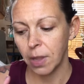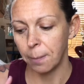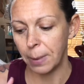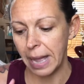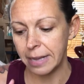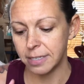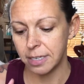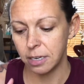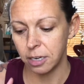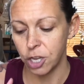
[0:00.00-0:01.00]

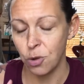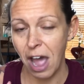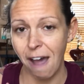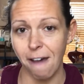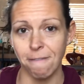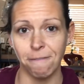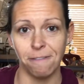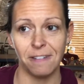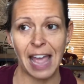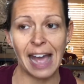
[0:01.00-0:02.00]
But you
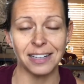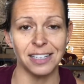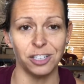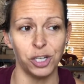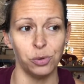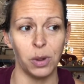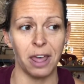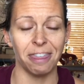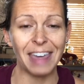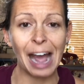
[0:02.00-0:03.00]
have access to
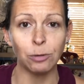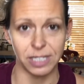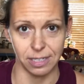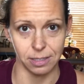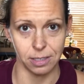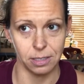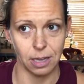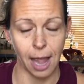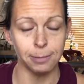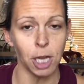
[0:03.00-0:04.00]
thousands,
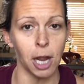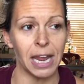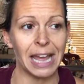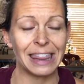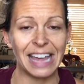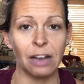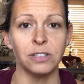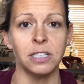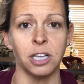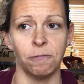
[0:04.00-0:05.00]
I'm talking
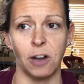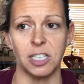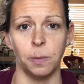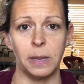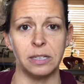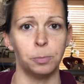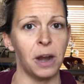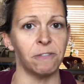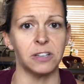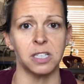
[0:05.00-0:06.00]
thousands of recipes,
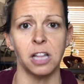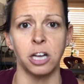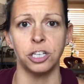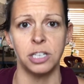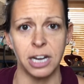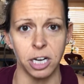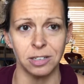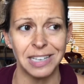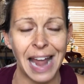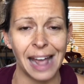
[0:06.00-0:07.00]
breakfast, lunch, dinner,
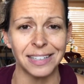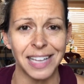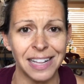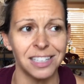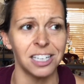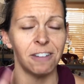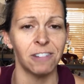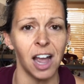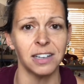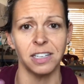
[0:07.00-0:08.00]
snacks, kid stuff,
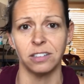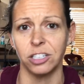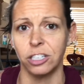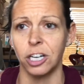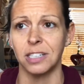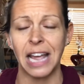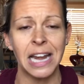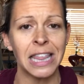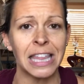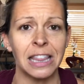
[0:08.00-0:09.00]
cocktails, desserts,
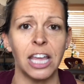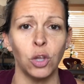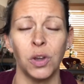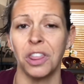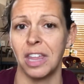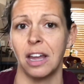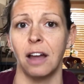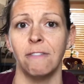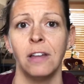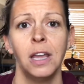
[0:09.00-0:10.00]
anything that you could think
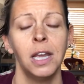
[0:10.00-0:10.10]
of.